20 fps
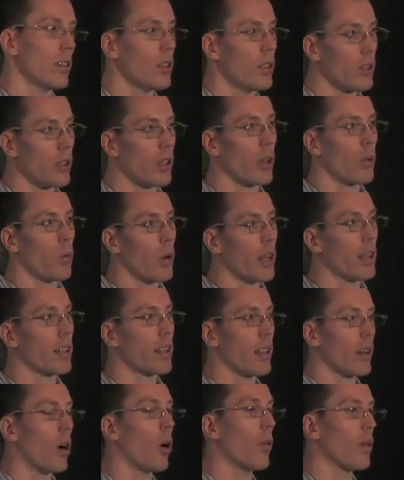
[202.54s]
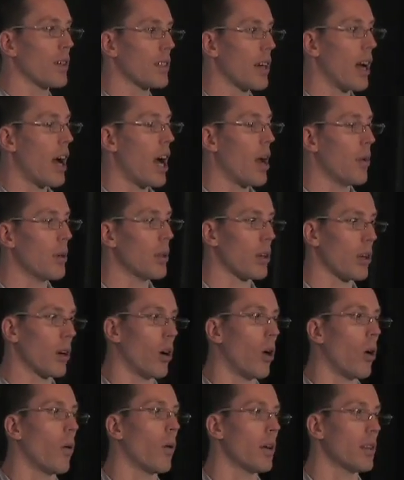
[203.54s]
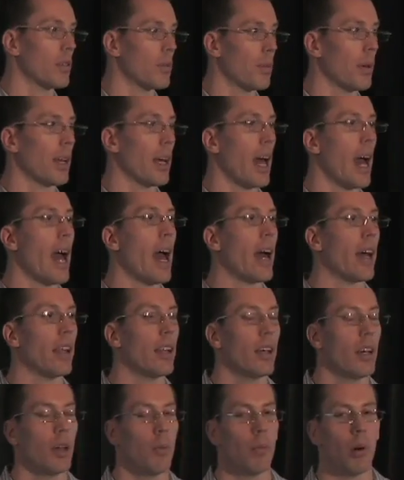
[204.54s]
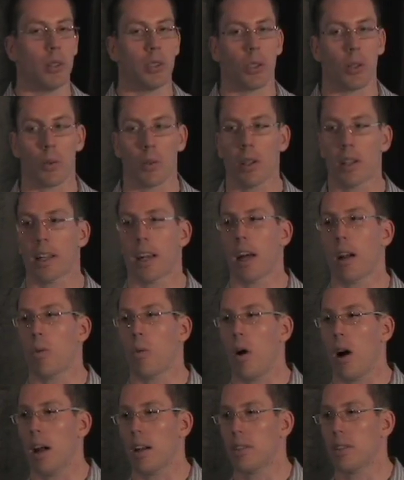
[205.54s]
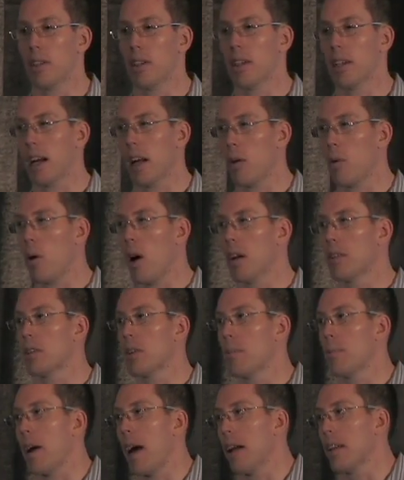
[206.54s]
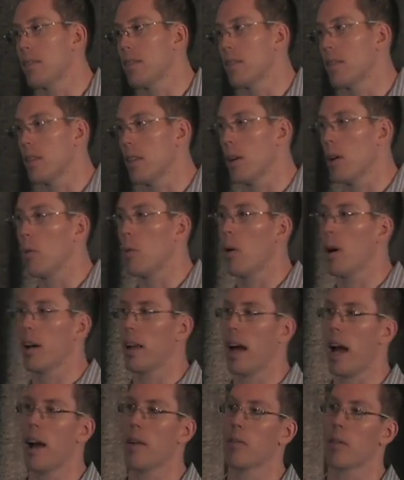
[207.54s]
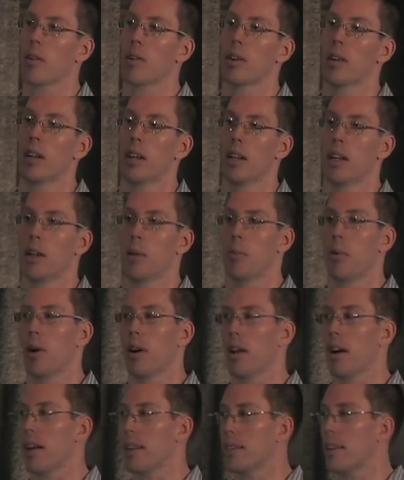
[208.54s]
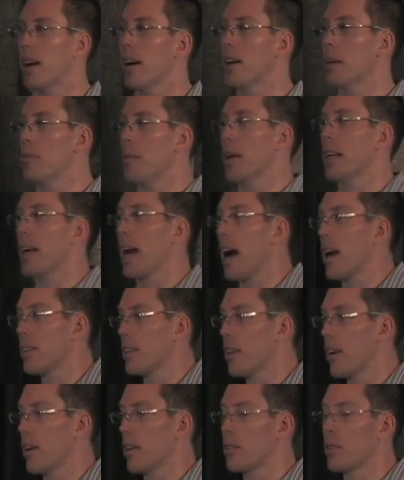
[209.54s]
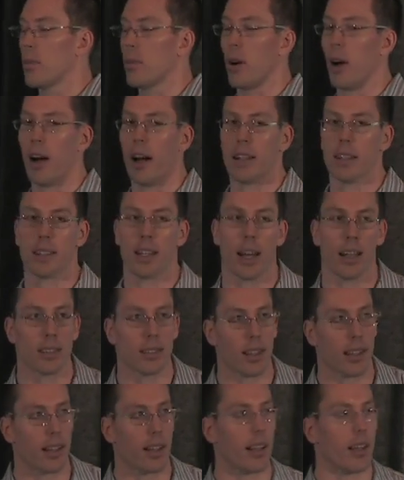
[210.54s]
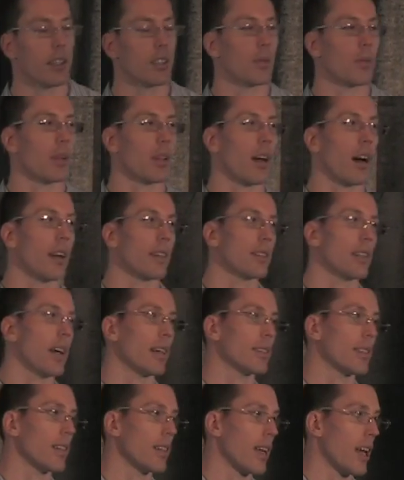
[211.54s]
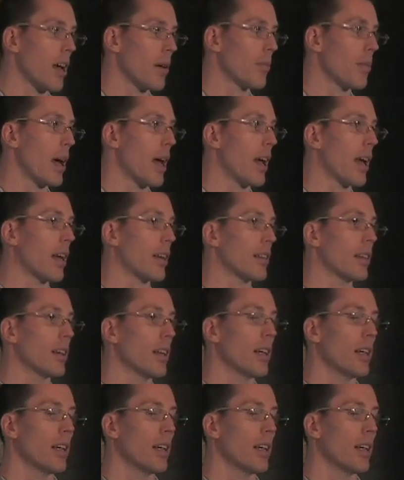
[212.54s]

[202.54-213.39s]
you can win over time. You can always be ahead, but you really got to watch it. You got to watch your bets. You don't want to ever put a ton of money out there to an untested list with an untested campaign,